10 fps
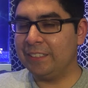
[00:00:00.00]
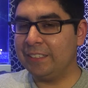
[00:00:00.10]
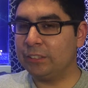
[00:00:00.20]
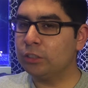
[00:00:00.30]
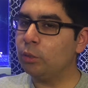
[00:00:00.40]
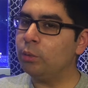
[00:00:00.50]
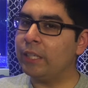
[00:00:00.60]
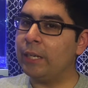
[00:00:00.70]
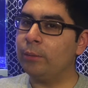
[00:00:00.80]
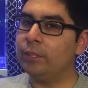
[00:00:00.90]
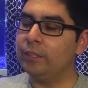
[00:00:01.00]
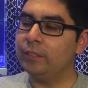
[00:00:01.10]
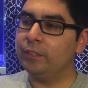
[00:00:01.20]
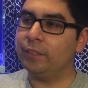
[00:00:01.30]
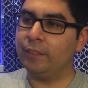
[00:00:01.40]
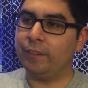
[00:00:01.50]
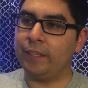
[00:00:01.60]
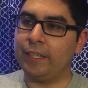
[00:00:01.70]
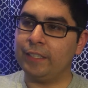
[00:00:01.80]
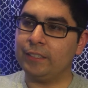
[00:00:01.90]
It's so loud
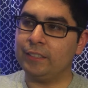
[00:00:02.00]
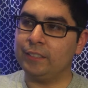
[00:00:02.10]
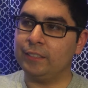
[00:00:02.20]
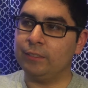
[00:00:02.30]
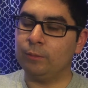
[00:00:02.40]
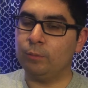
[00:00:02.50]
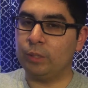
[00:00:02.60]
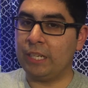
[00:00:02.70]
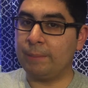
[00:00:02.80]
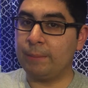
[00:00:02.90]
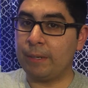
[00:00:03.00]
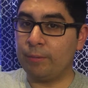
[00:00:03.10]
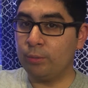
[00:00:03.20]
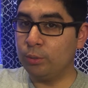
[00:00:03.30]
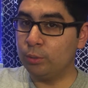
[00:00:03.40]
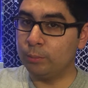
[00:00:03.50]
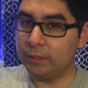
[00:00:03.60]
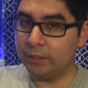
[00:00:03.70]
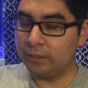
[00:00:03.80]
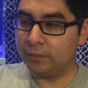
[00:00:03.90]
that when I'm in my
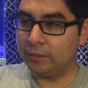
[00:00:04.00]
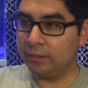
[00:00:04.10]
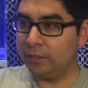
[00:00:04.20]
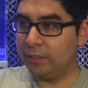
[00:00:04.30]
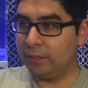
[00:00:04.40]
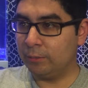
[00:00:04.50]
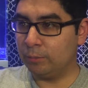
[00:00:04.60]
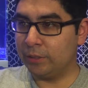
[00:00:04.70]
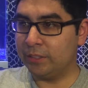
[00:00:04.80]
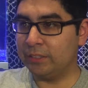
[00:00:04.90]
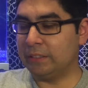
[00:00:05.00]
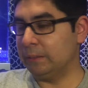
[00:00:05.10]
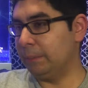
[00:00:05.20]
room, which is